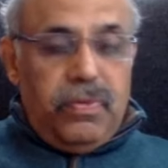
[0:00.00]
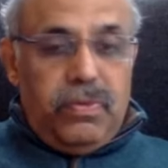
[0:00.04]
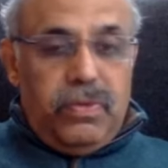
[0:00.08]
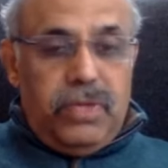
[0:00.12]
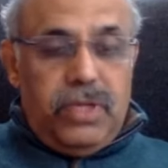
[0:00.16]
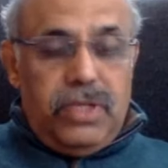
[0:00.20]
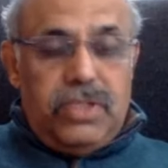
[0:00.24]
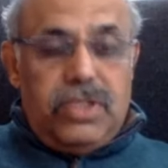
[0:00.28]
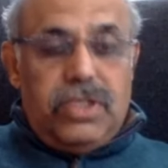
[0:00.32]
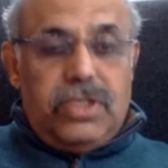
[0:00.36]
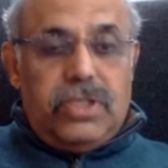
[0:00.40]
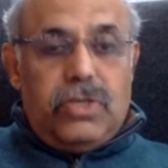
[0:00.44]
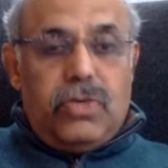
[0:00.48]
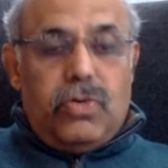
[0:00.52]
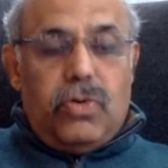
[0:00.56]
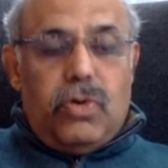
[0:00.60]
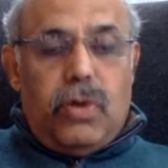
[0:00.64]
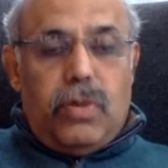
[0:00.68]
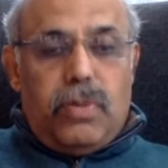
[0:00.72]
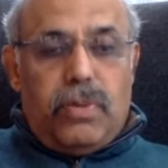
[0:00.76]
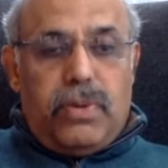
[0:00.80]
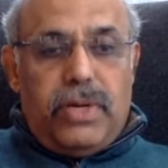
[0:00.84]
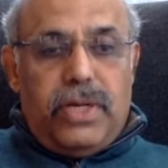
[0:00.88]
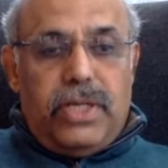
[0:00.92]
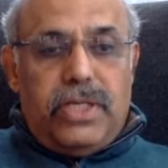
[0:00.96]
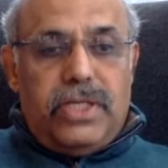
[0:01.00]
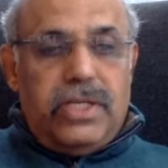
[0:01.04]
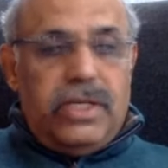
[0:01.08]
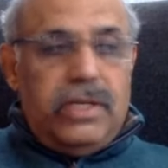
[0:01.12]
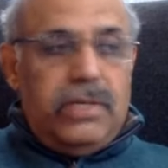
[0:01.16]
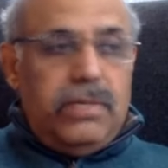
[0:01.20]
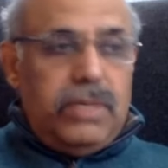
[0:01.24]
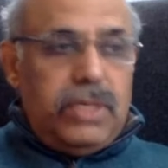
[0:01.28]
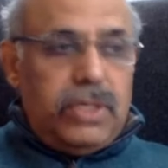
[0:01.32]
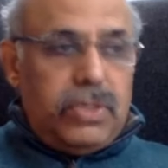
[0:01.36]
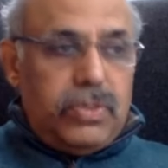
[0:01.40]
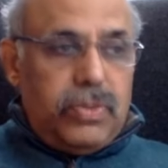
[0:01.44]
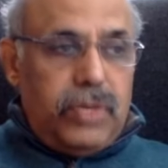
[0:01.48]
This is
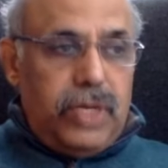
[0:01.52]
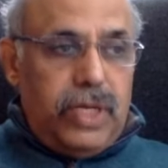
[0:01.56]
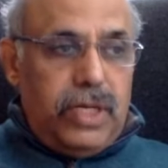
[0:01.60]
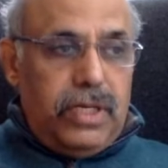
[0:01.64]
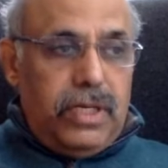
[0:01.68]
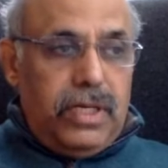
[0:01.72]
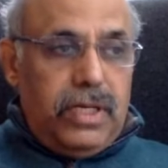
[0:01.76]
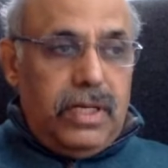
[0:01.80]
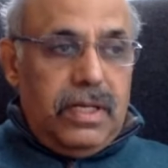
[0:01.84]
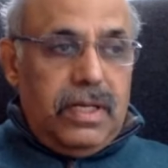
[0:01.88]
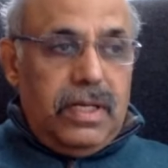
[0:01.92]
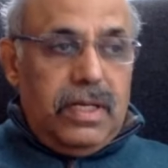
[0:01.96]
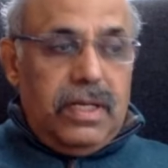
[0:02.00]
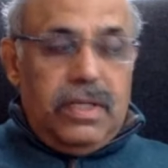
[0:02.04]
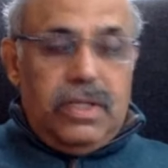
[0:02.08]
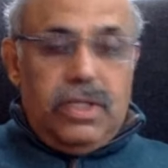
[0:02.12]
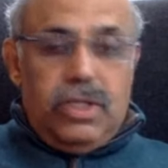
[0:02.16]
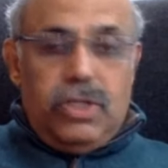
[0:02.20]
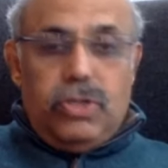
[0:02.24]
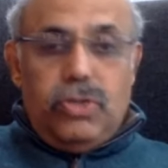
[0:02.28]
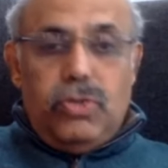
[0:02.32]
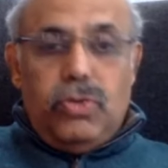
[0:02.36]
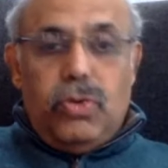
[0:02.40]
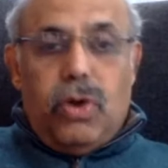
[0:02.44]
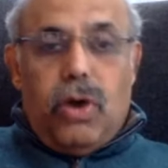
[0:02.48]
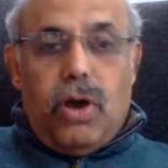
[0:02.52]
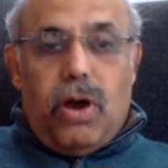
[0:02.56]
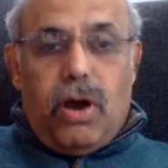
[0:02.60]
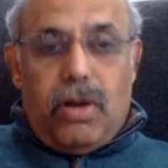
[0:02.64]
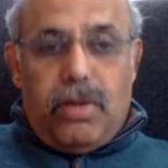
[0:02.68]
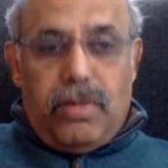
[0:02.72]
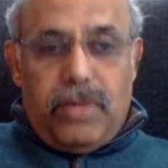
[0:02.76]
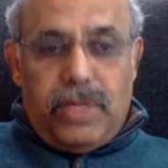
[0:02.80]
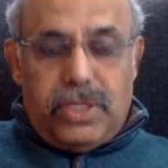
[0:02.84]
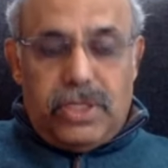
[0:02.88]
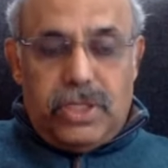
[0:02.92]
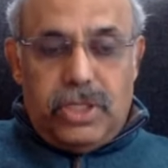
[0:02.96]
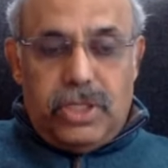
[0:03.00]
cooperation between the two
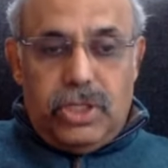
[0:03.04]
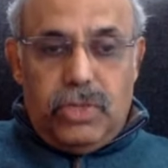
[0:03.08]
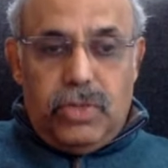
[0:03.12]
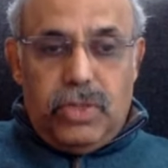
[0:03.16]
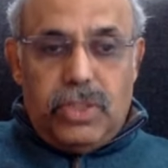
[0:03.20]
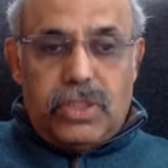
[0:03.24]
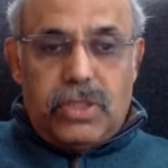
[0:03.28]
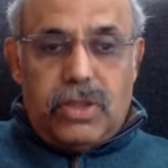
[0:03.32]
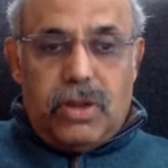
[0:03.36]
armies, the U.S.